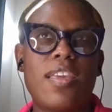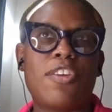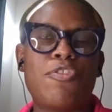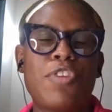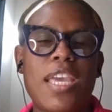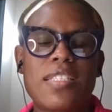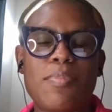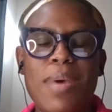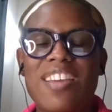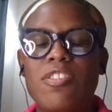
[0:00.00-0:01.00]
it creates
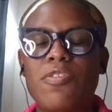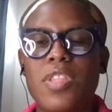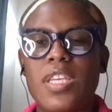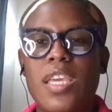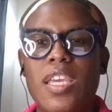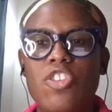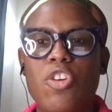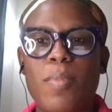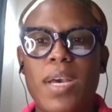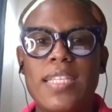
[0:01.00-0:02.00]
a pattern of thinking in
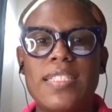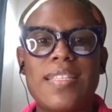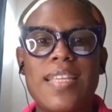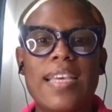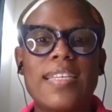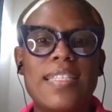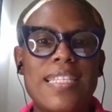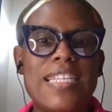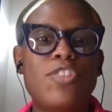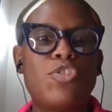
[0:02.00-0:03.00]
your mind that could
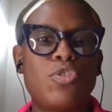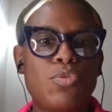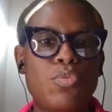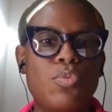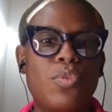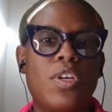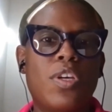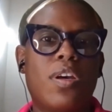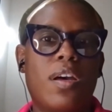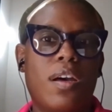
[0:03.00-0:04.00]
lead to
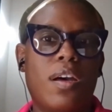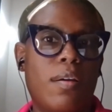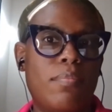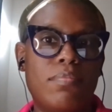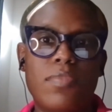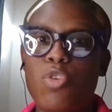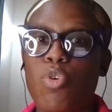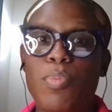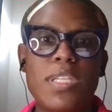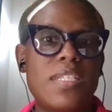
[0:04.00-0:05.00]
the
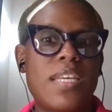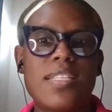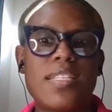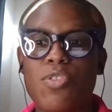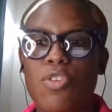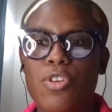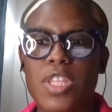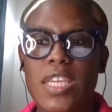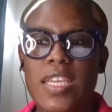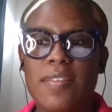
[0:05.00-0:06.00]
hopelessness or
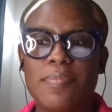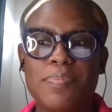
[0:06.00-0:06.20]
the